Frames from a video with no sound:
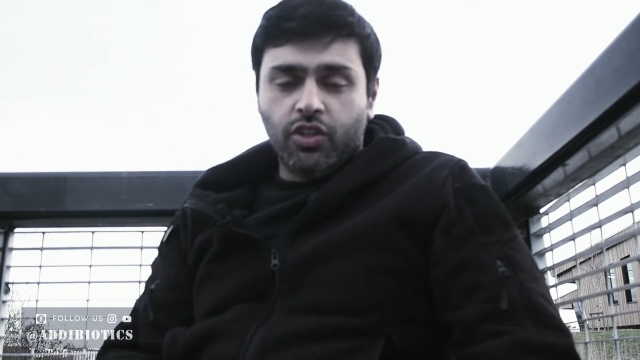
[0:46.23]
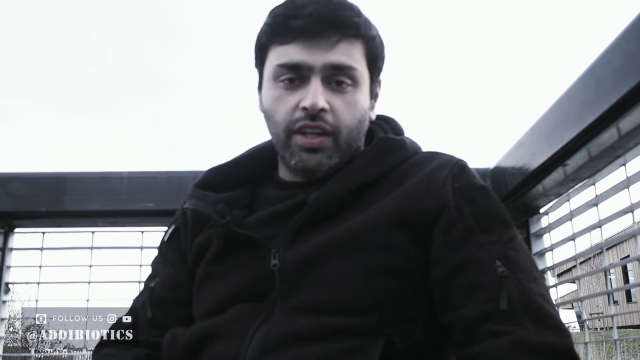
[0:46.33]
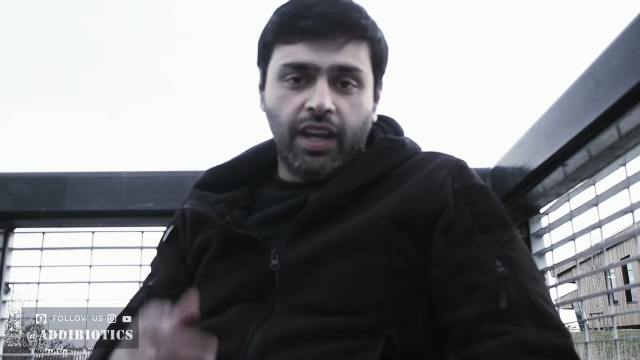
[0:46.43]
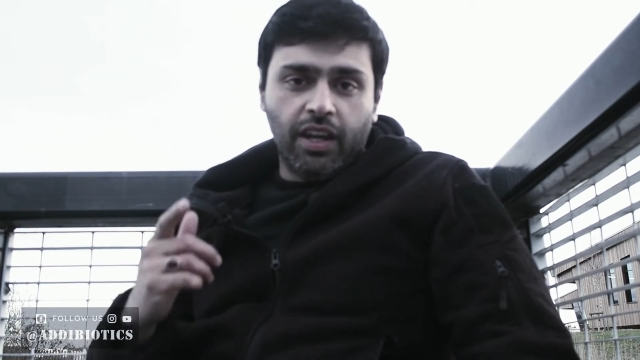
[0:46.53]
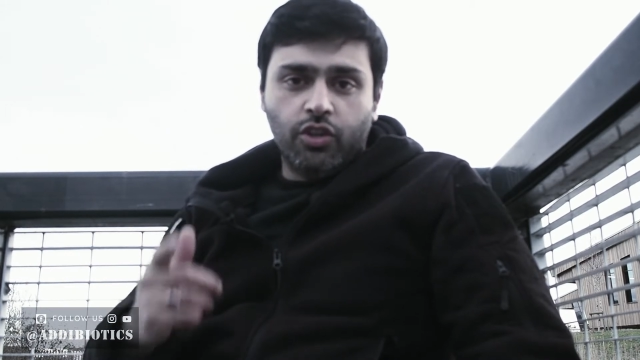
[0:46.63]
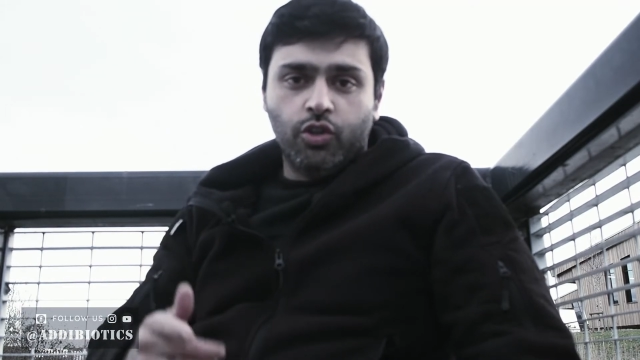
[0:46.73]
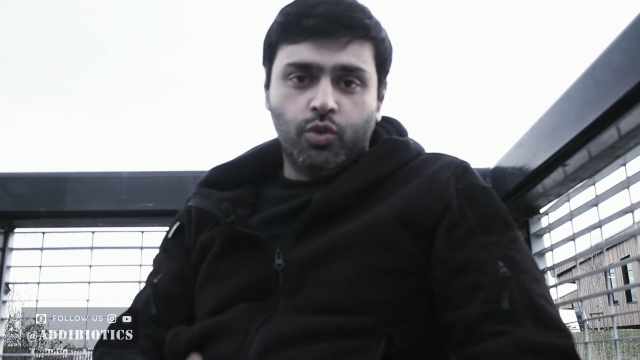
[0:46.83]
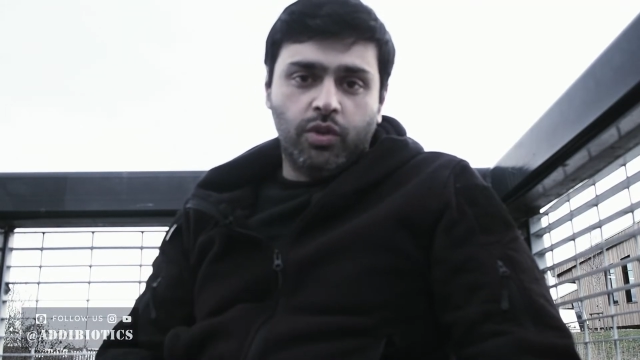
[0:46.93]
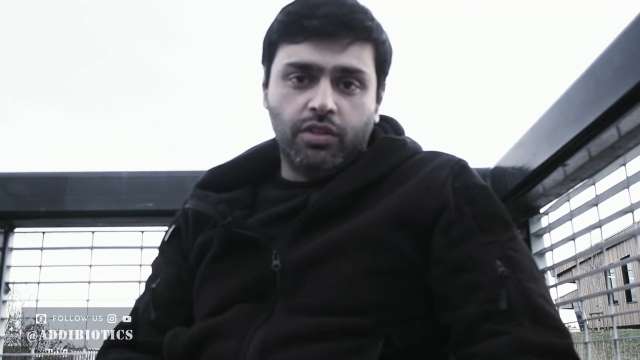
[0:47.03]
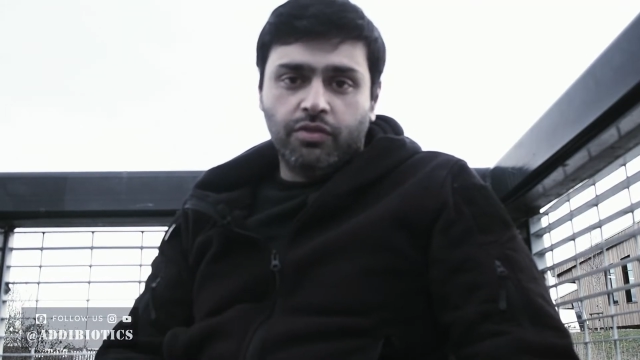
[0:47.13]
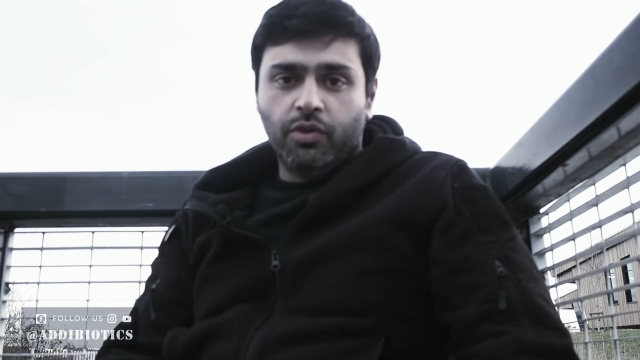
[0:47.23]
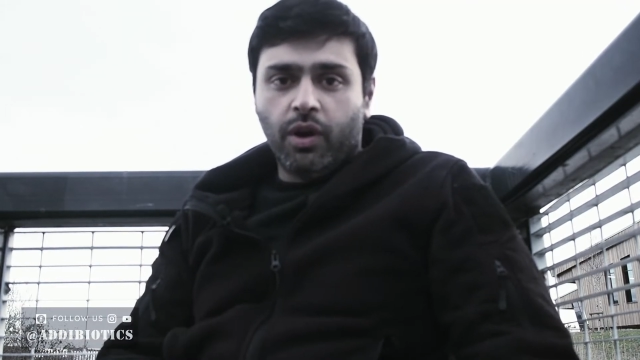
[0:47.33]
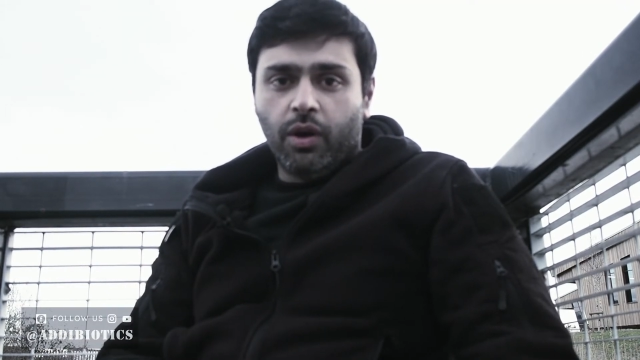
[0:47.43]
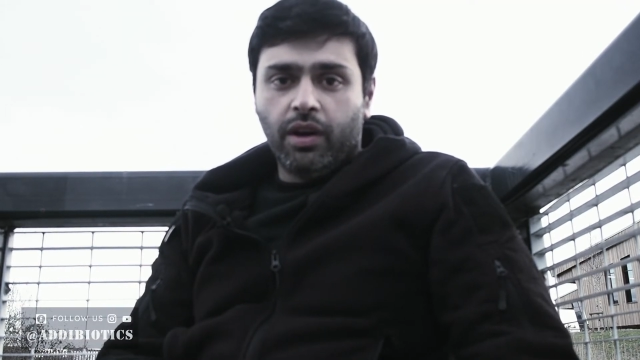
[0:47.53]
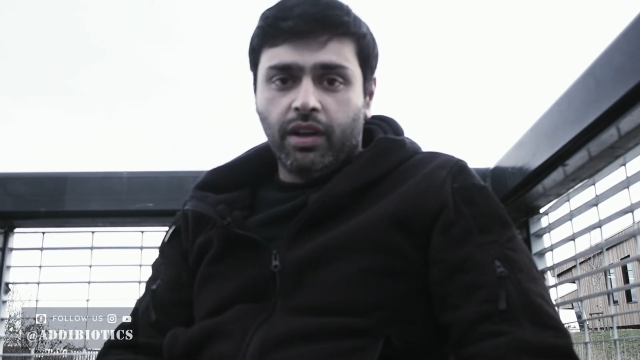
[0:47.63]
you can get in touch with us through
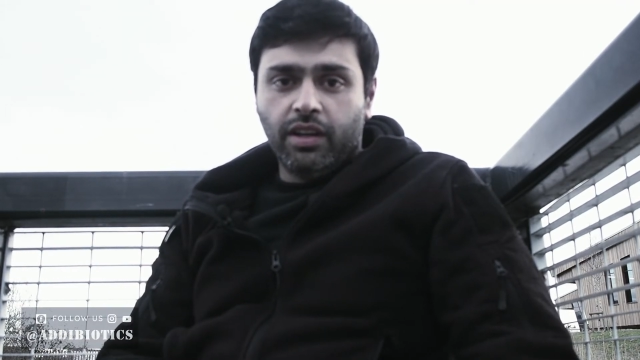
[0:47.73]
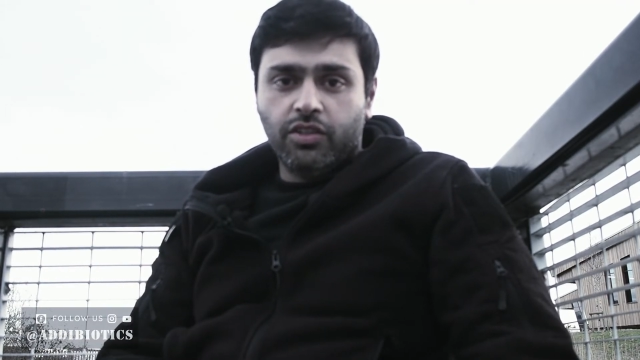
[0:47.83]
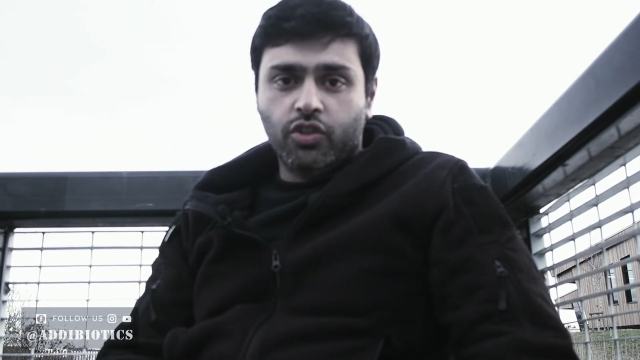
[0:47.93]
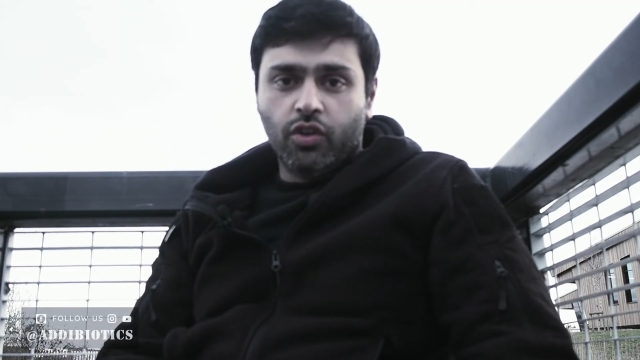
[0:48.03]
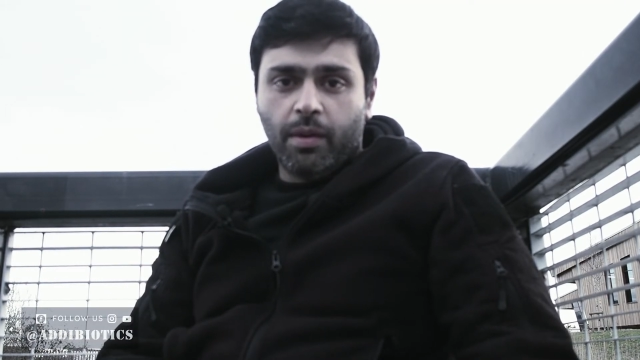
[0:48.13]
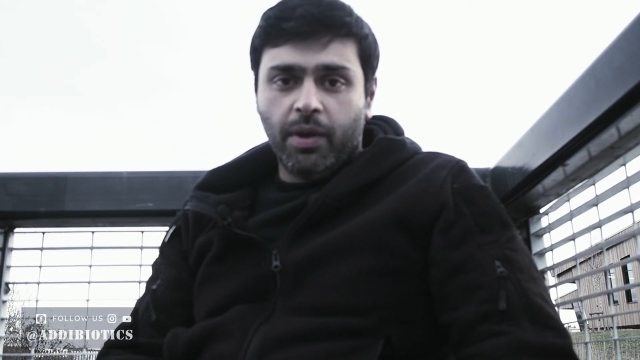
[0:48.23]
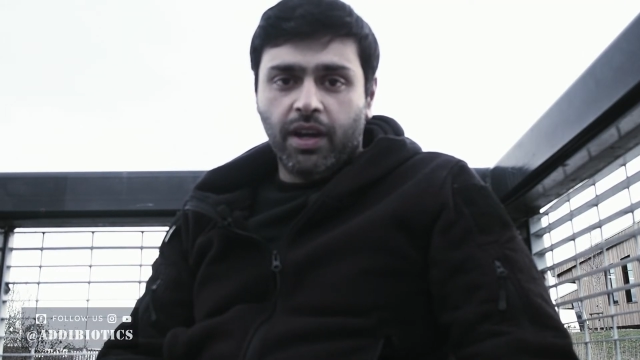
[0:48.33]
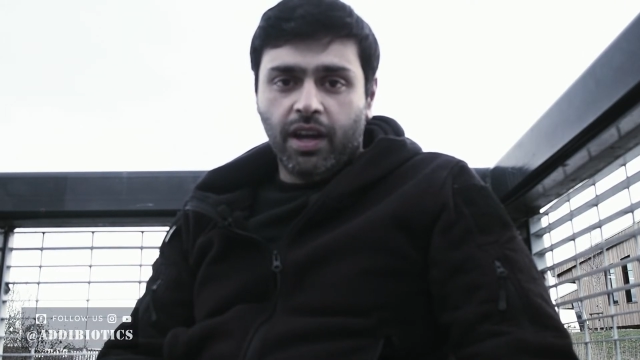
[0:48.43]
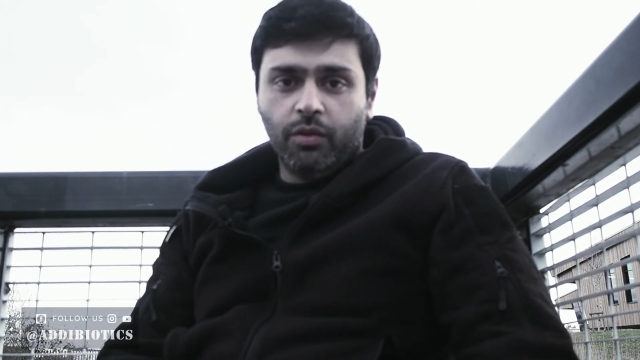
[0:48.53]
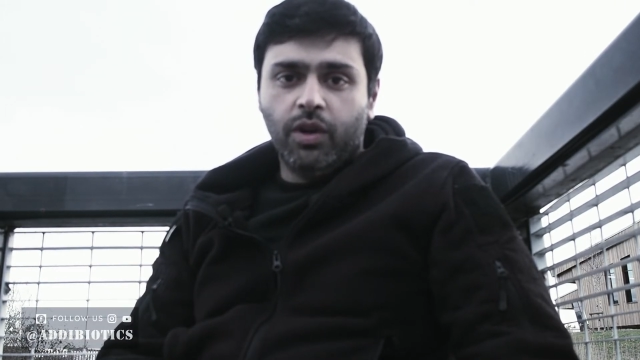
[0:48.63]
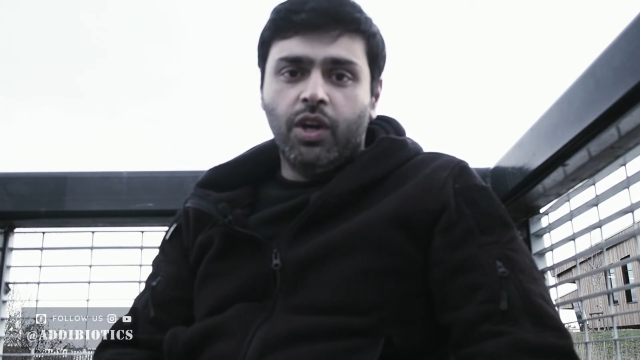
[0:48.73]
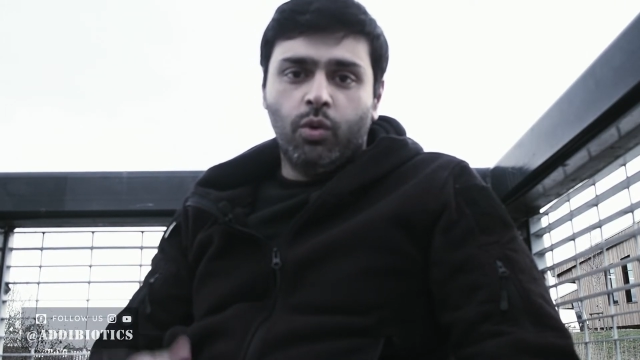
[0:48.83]
our Instagram account.